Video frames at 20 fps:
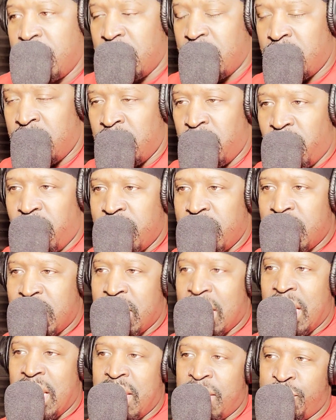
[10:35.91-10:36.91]
Glory to
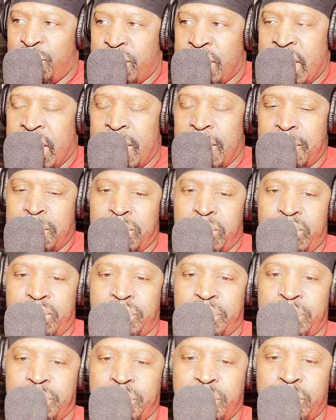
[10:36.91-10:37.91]
God for that.
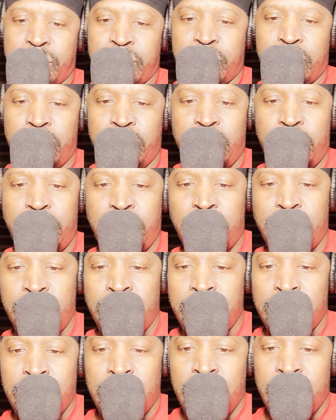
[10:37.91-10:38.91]

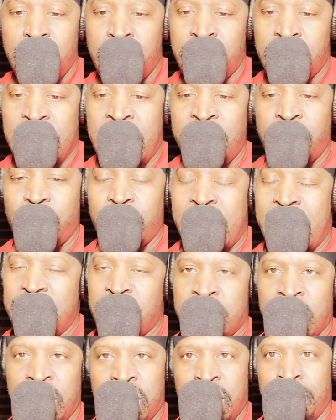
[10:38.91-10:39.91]
And that's what I
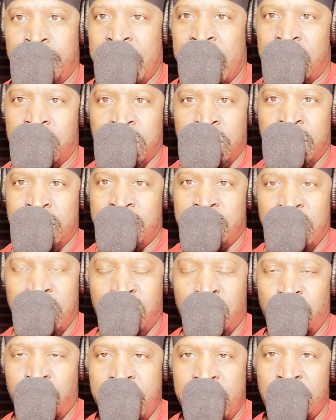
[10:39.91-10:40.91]
think about in these
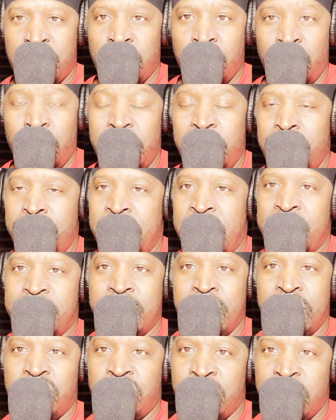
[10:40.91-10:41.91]
situations. What about
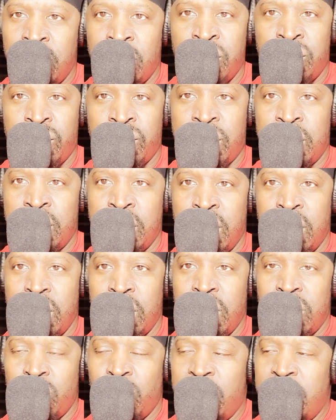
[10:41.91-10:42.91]
the children?
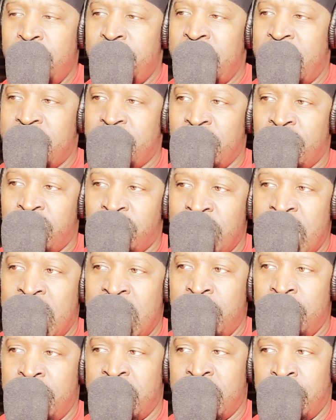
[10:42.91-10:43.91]
What about the
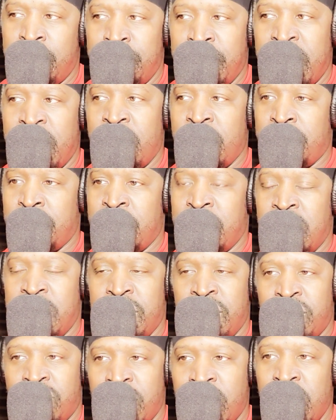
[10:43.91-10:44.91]
shame and embarrassment
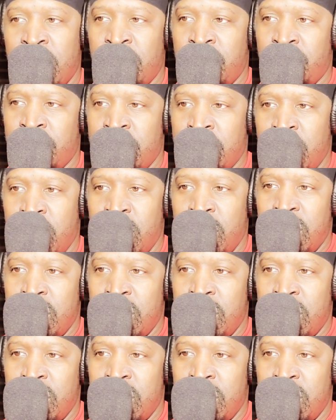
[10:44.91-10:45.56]
of the children?